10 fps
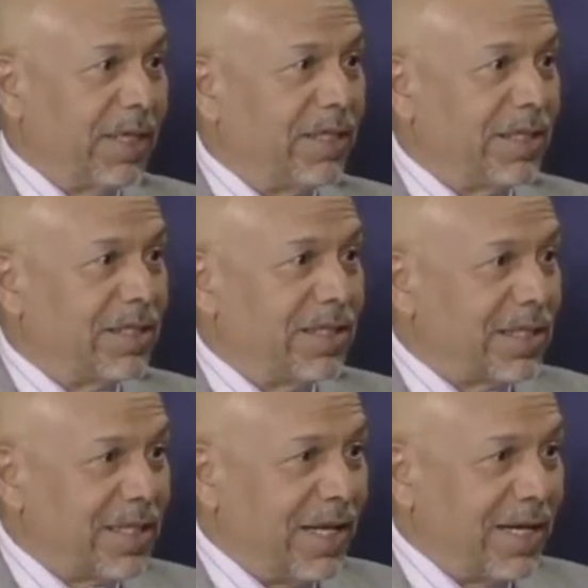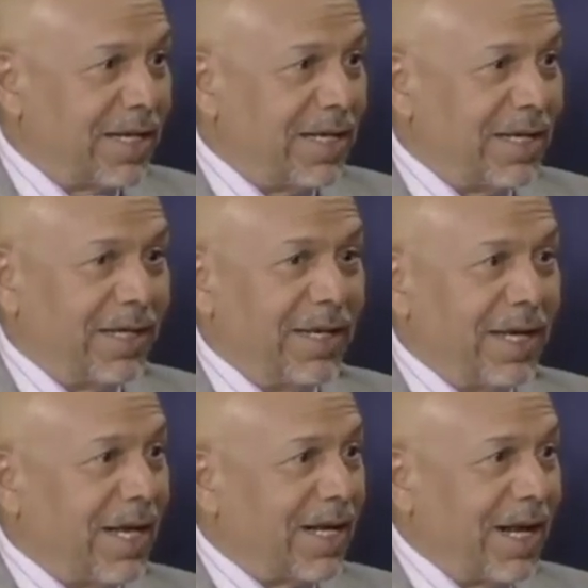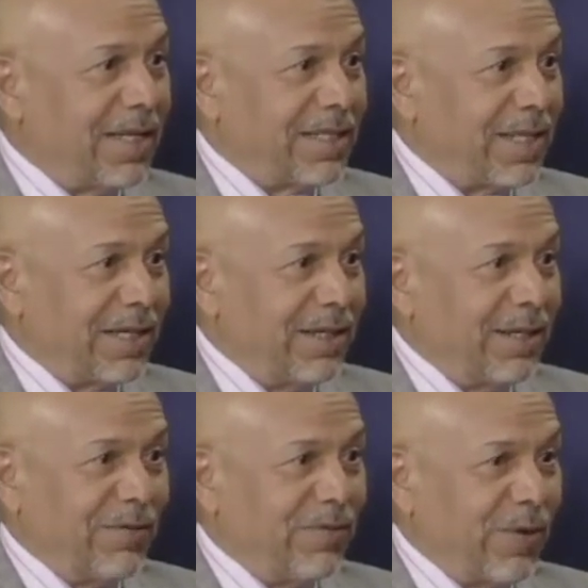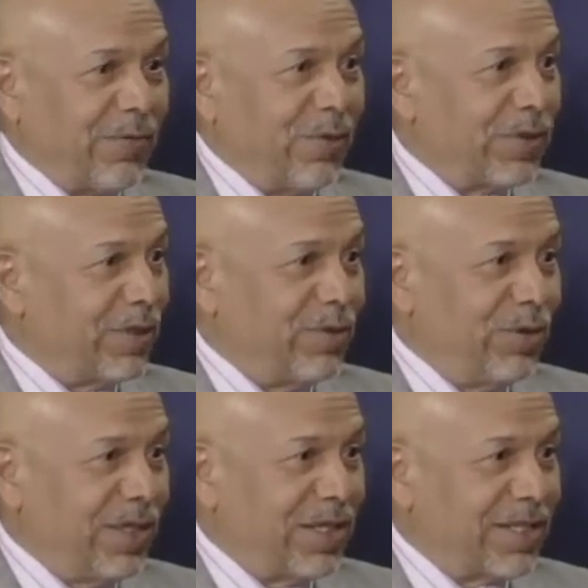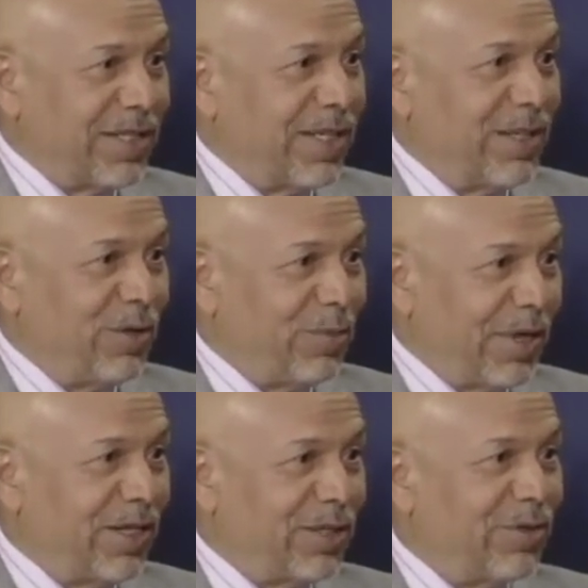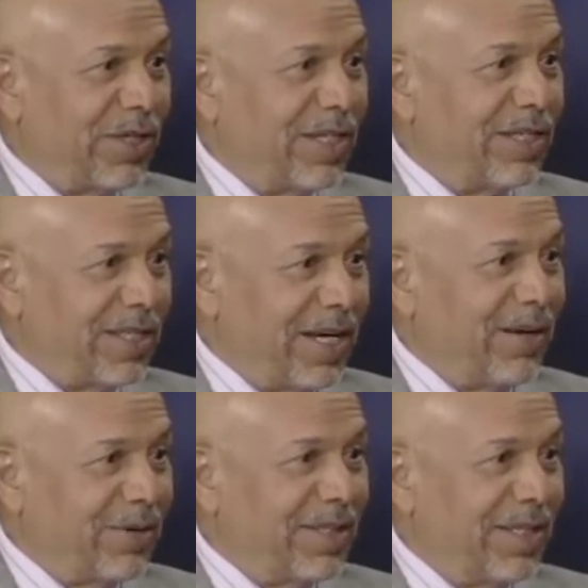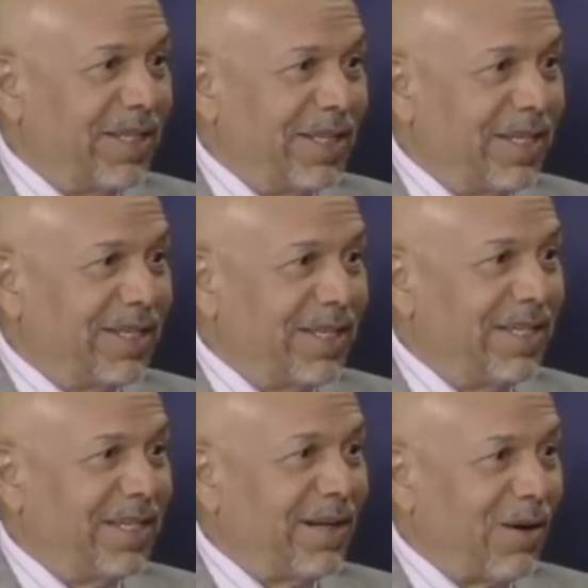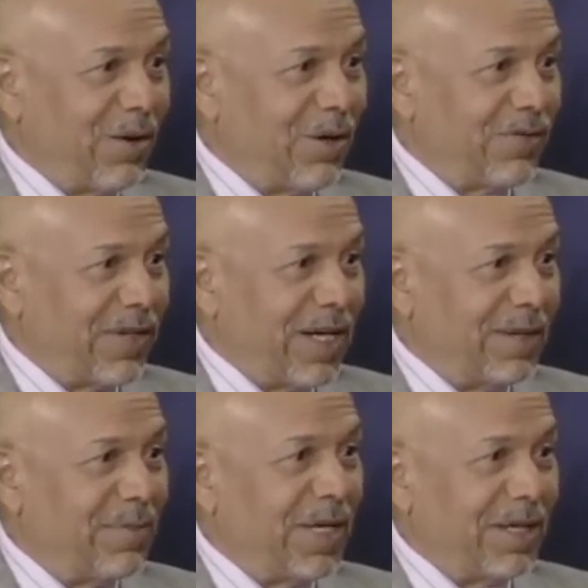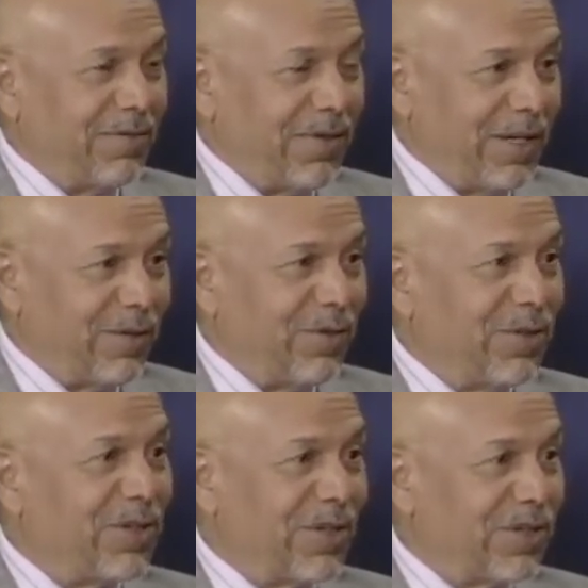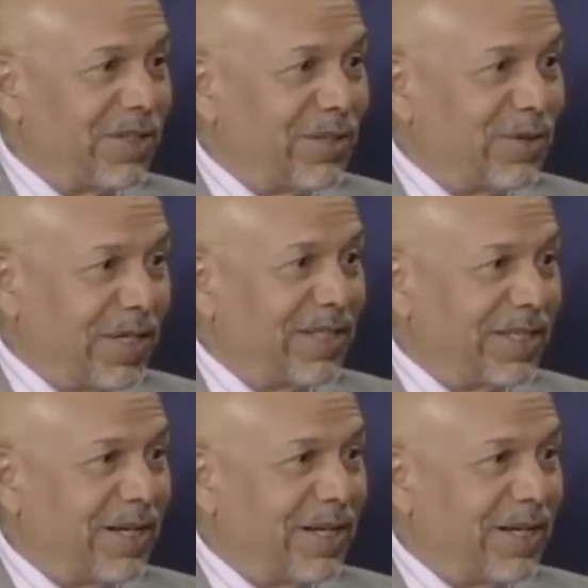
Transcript: It is just like uh, a cancer for 42 years, and the operation to get it out, it need a long of time and very good surgeon to get it